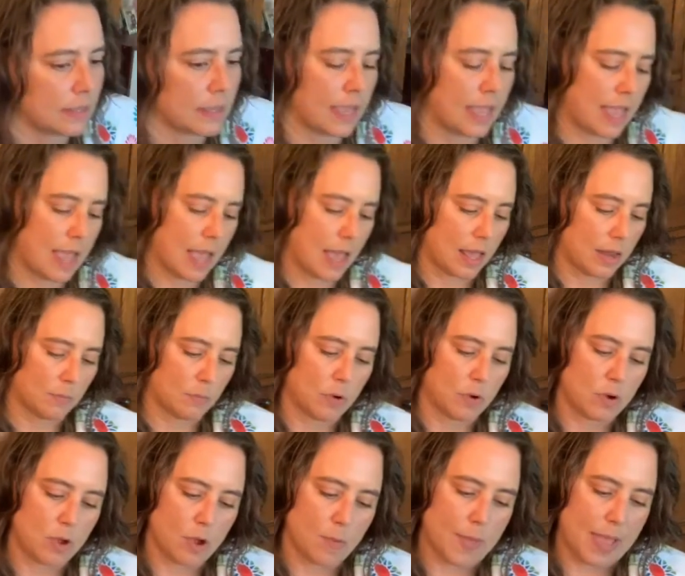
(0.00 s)
and
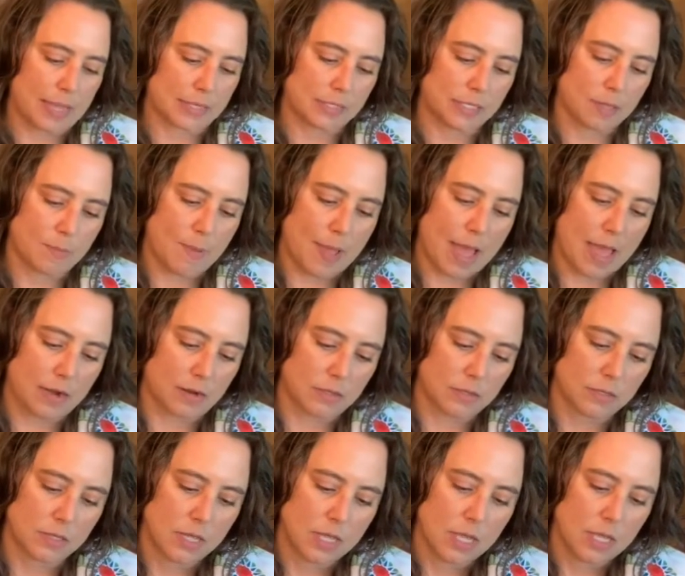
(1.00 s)
we'll go back to the
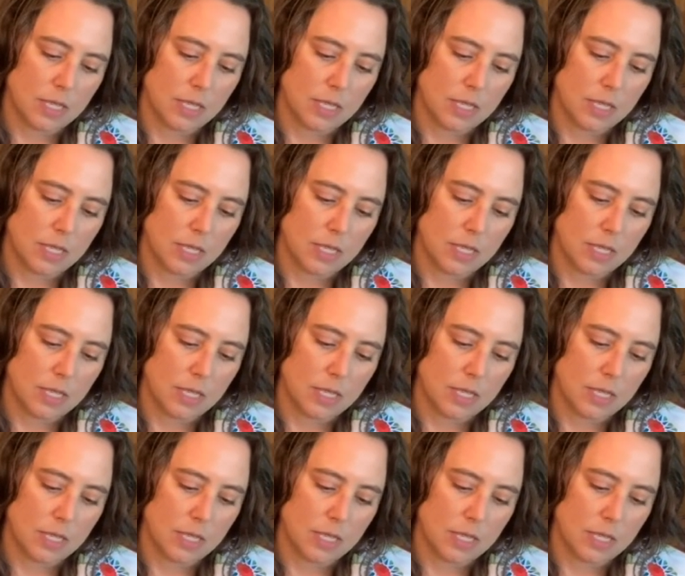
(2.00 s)
bottle.